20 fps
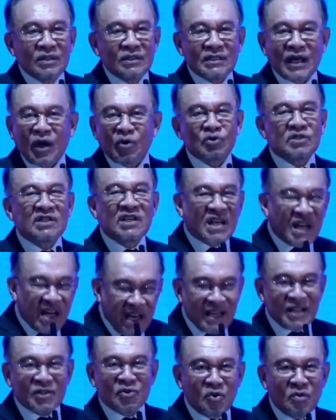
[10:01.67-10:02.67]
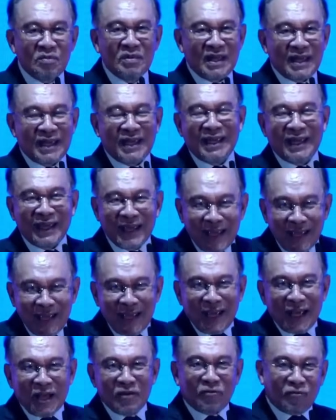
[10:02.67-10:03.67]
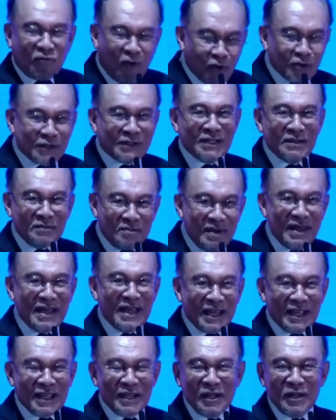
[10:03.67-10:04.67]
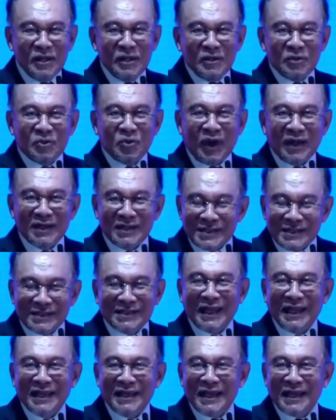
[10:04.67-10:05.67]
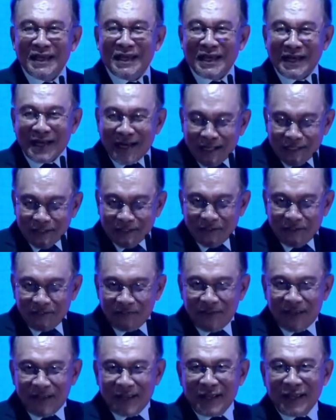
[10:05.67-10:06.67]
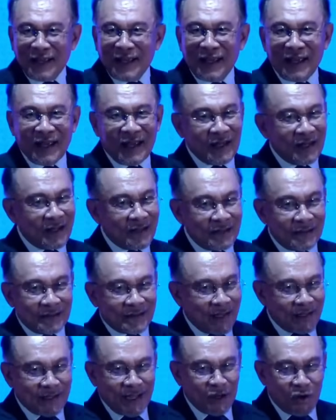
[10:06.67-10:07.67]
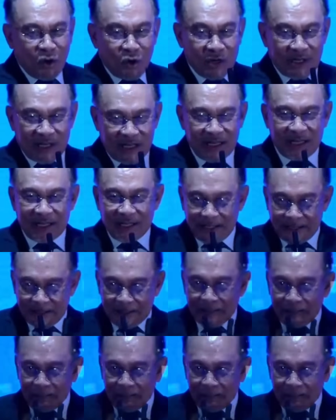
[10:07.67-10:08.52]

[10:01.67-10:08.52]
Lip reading: sounds Greek to me and forcing me to understand and grasp such an ordeal.